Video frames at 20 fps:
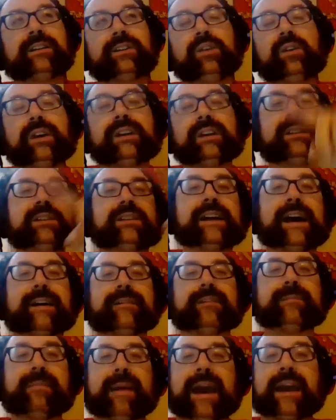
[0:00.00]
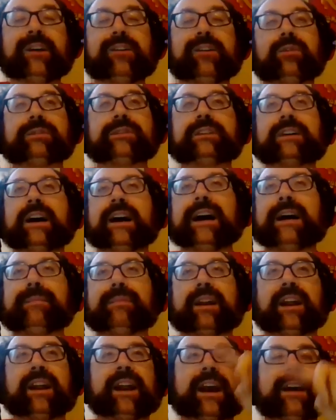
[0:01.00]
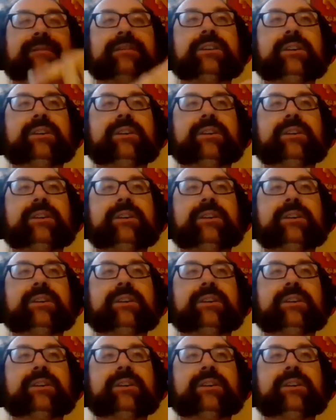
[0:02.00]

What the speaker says: You can still have her bang an older guy, but I'd have